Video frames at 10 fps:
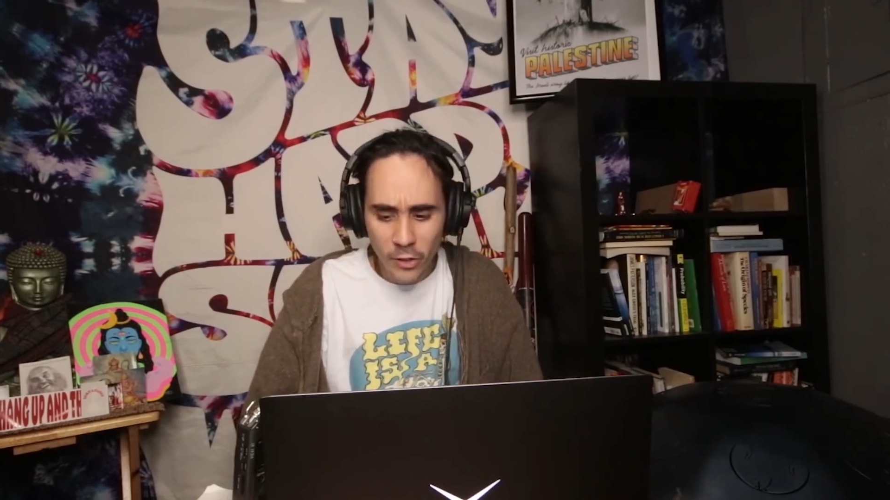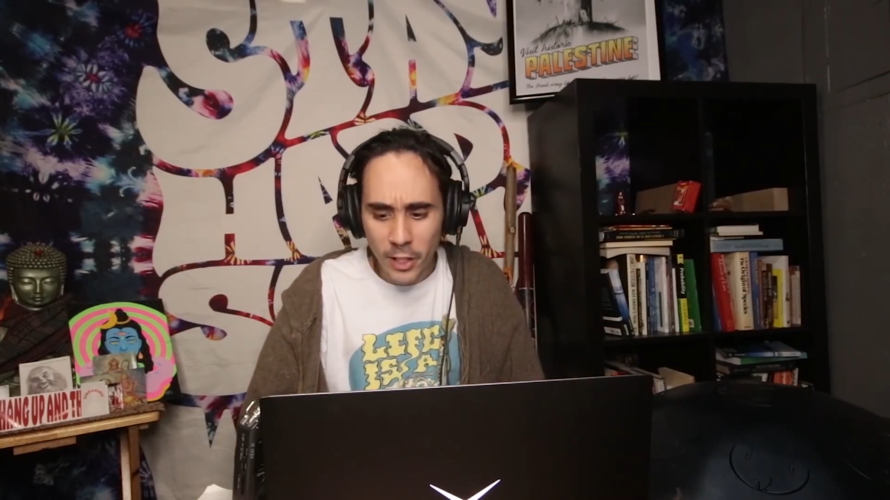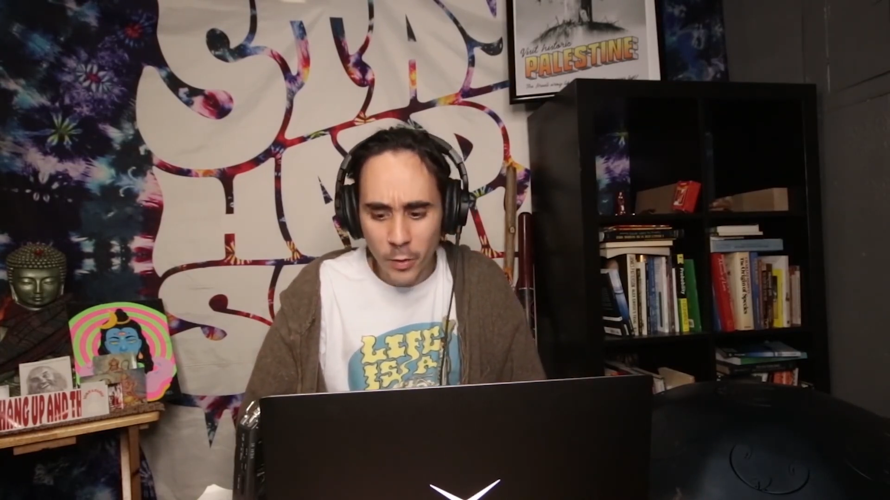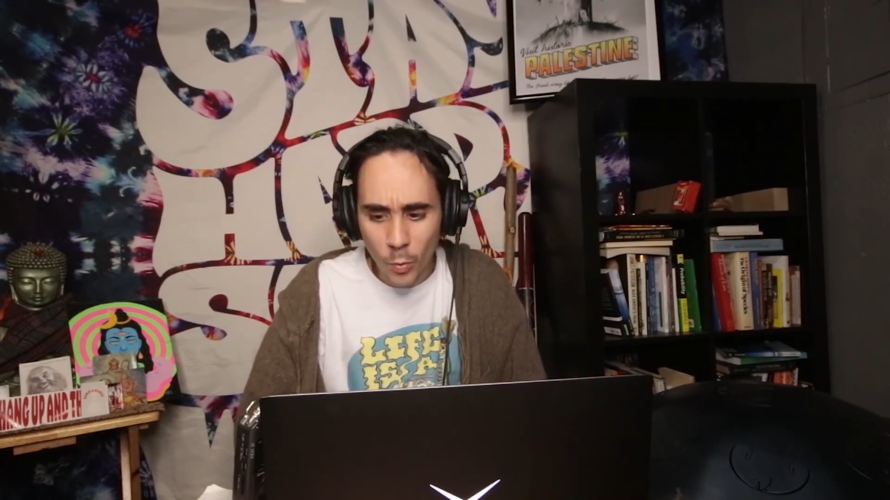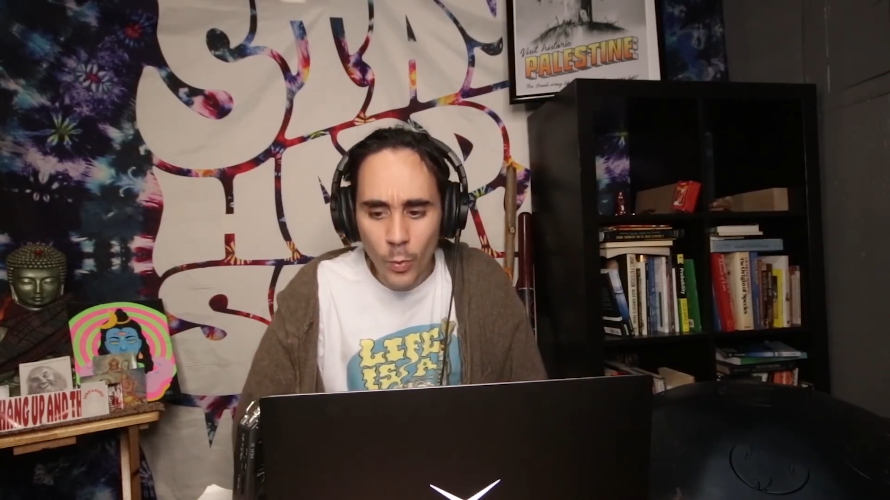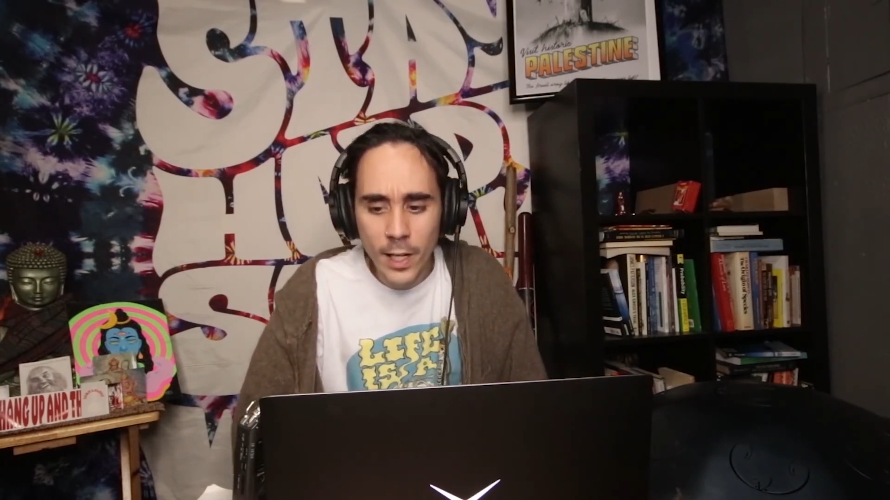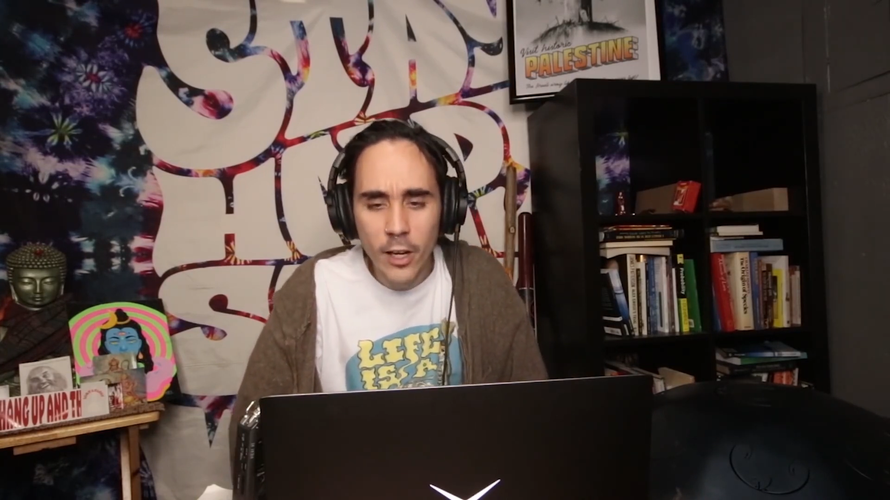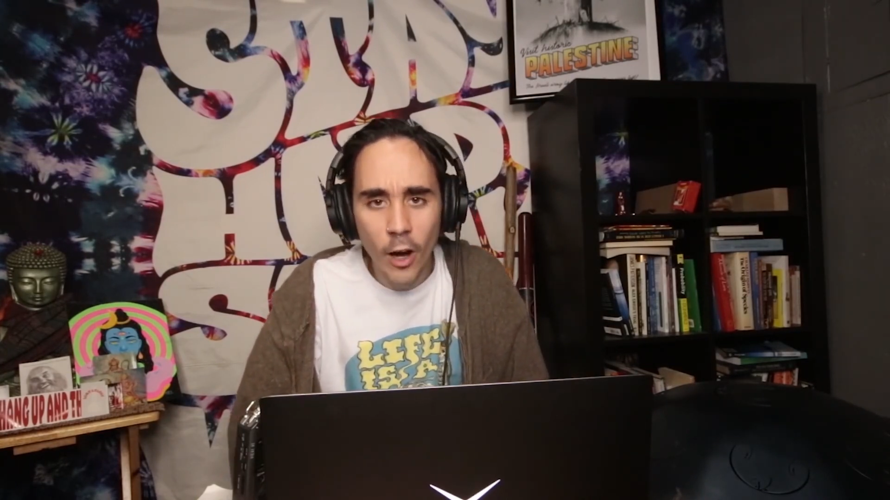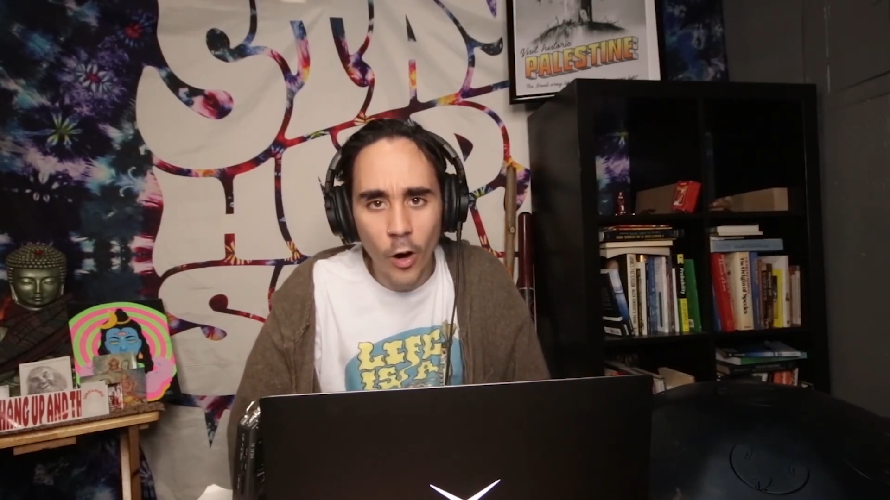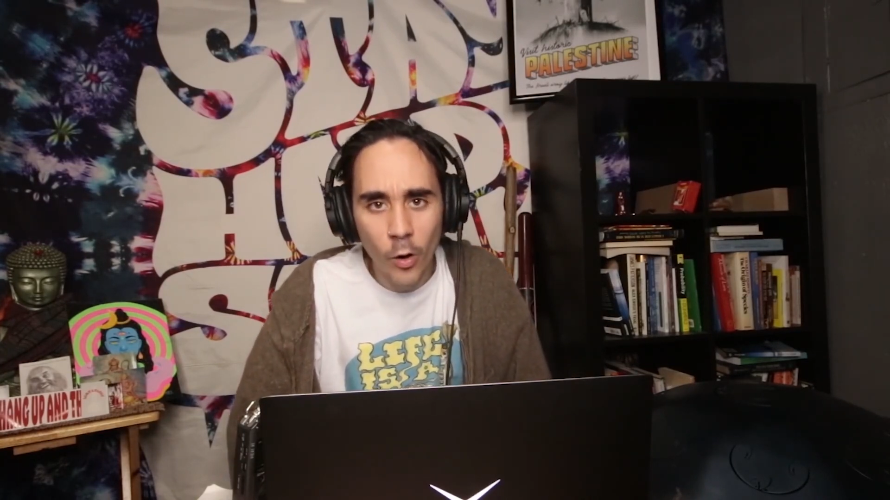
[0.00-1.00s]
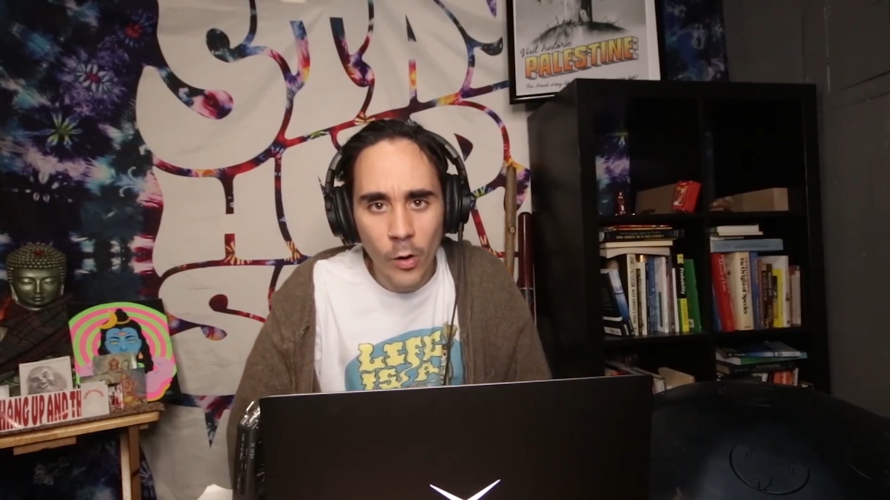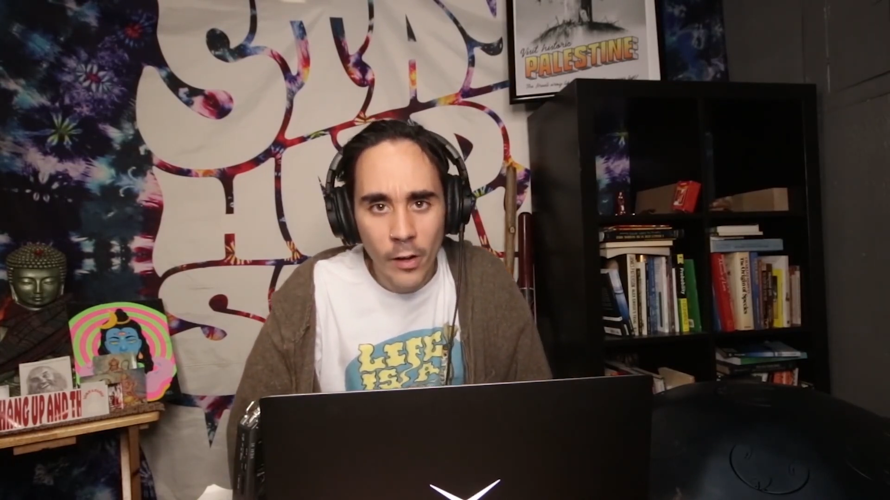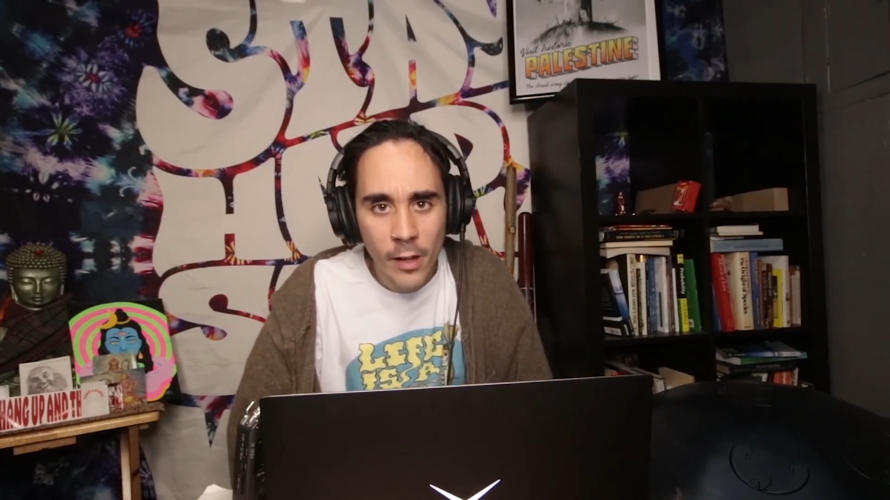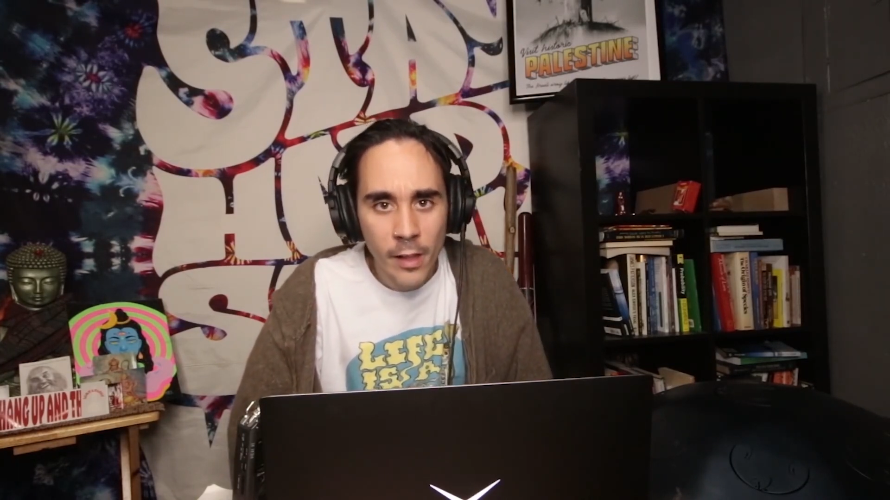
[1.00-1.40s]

certainly we know